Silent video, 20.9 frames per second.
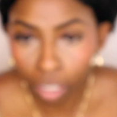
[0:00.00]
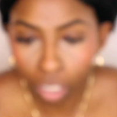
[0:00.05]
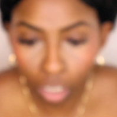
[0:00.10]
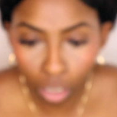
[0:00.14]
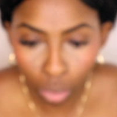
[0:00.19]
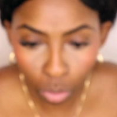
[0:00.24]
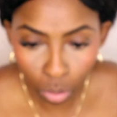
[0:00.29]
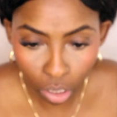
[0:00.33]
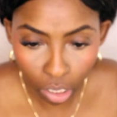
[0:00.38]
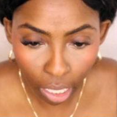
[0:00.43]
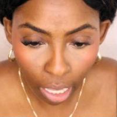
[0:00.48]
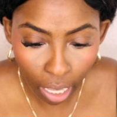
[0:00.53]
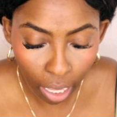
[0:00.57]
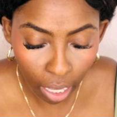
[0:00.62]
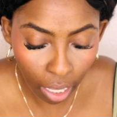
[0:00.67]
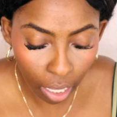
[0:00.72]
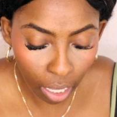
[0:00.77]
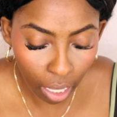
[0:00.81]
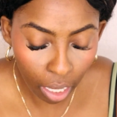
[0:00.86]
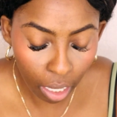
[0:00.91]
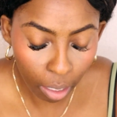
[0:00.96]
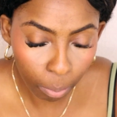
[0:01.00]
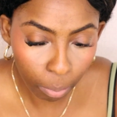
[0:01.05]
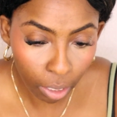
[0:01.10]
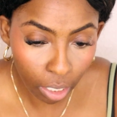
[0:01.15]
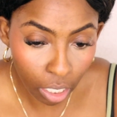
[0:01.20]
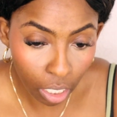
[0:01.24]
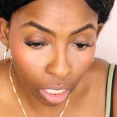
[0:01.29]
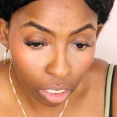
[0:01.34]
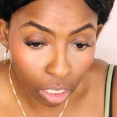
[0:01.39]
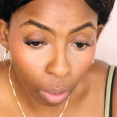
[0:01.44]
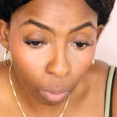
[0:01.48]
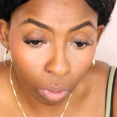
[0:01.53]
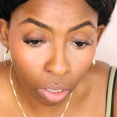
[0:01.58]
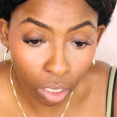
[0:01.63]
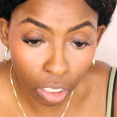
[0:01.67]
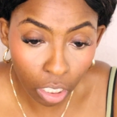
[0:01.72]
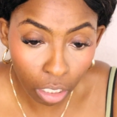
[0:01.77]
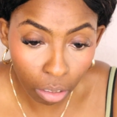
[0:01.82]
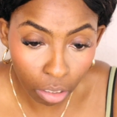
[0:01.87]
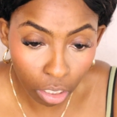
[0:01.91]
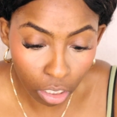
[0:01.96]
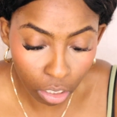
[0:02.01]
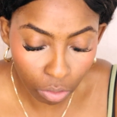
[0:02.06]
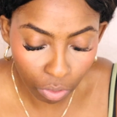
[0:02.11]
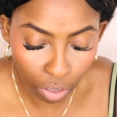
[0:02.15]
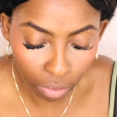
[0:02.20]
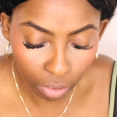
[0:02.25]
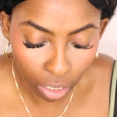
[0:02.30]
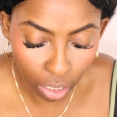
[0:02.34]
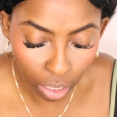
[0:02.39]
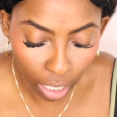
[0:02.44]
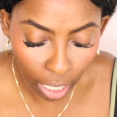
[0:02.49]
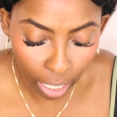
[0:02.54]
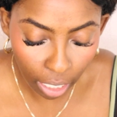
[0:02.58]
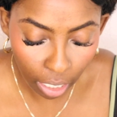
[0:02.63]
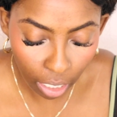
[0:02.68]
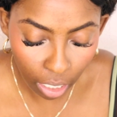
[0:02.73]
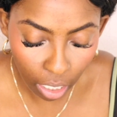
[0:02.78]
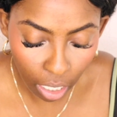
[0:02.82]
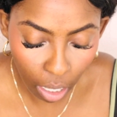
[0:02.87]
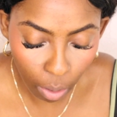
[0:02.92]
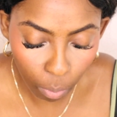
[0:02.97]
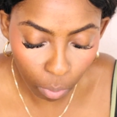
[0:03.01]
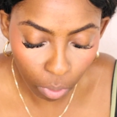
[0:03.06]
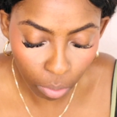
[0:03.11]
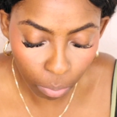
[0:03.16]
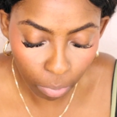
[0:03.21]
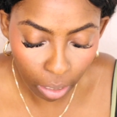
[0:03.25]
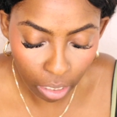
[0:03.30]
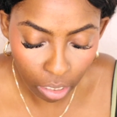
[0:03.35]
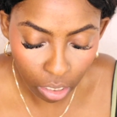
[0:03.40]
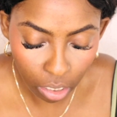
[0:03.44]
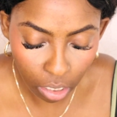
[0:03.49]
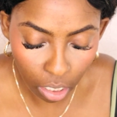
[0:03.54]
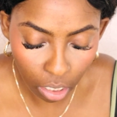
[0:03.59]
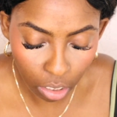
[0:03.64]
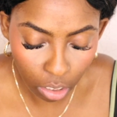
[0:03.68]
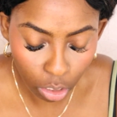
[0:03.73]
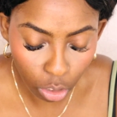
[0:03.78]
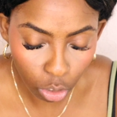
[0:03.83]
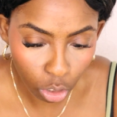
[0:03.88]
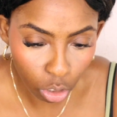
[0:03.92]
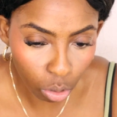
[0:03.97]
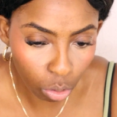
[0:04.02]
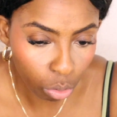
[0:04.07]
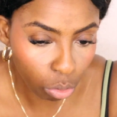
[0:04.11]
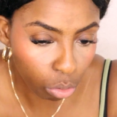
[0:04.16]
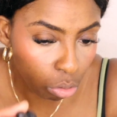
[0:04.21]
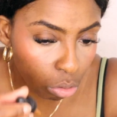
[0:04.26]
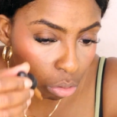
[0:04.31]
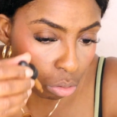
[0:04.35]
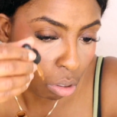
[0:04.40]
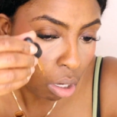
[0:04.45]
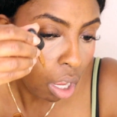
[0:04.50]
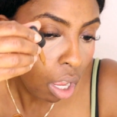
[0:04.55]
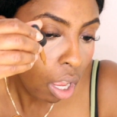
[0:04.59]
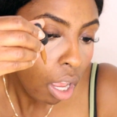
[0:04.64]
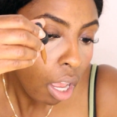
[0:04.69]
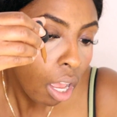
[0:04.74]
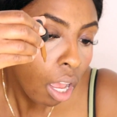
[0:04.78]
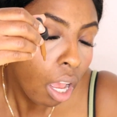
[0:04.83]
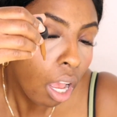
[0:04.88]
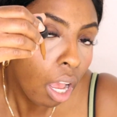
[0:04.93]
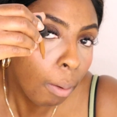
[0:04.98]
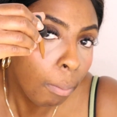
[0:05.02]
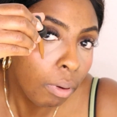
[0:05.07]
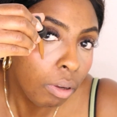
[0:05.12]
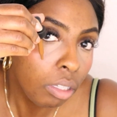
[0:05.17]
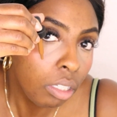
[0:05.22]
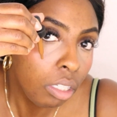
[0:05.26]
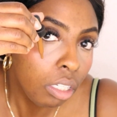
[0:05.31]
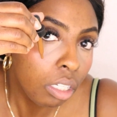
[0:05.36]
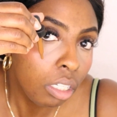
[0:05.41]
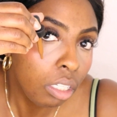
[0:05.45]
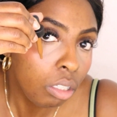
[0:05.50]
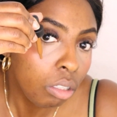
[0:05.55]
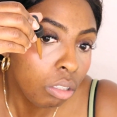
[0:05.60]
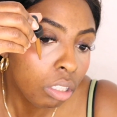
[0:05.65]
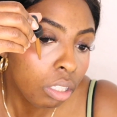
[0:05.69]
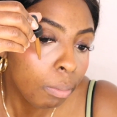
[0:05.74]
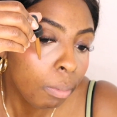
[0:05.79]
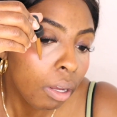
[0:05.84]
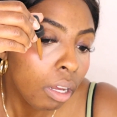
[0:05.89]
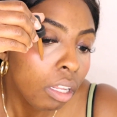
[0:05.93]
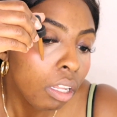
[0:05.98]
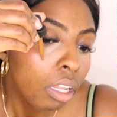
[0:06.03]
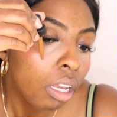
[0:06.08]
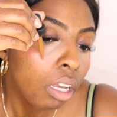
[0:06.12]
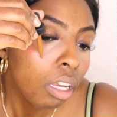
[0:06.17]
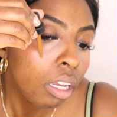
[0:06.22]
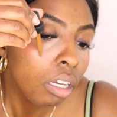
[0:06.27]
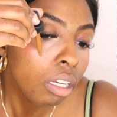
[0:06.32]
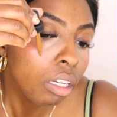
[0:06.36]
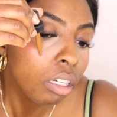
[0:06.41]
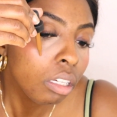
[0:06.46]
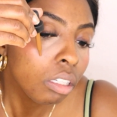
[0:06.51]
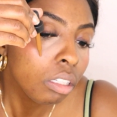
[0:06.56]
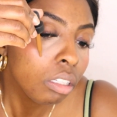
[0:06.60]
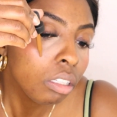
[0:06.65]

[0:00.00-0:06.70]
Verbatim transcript: going to use that. And because I want to keep this very light, I want my skin to show through. I'm only going to use about like